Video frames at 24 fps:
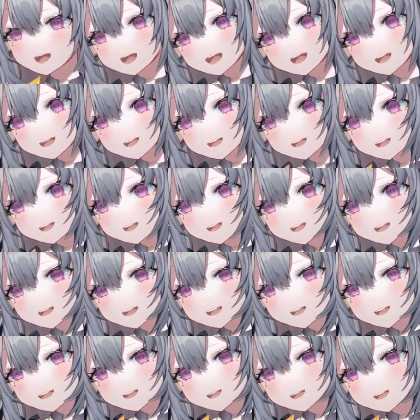Aw
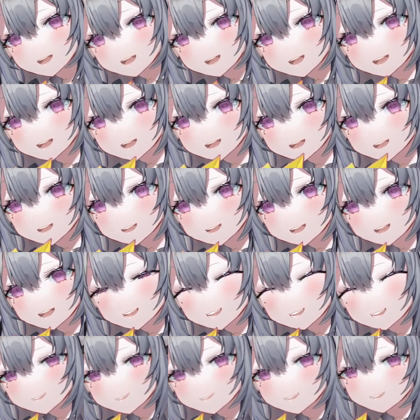
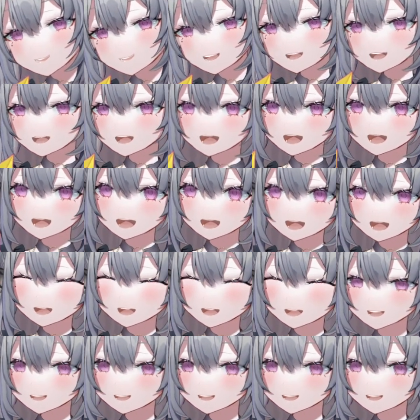silly.